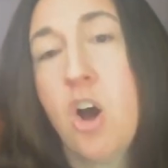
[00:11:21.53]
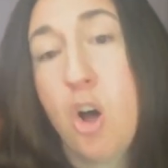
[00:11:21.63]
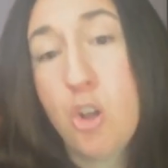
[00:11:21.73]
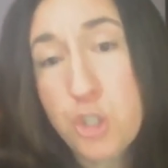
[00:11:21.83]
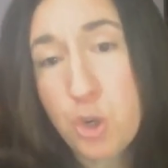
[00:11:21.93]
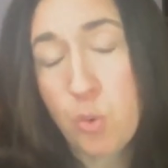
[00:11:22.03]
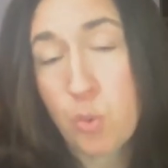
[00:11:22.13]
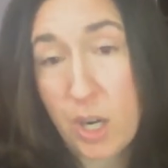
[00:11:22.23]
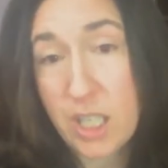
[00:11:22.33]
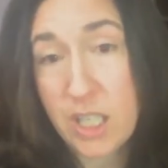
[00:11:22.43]
also
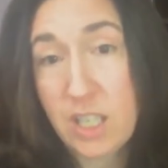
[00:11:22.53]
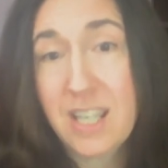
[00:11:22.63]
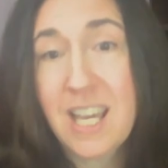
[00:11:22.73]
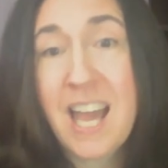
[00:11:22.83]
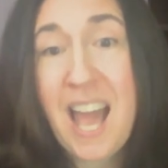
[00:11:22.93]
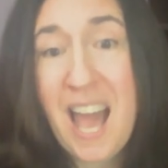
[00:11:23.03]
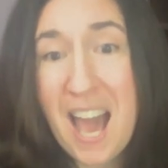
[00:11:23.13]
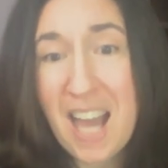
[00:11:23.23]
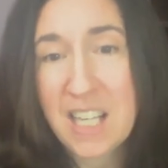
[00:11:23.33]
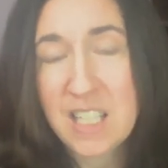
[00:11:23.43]
writing,
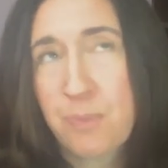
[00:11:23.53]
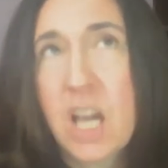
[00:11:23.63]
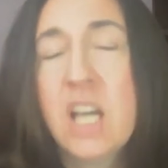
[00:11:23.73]
acting.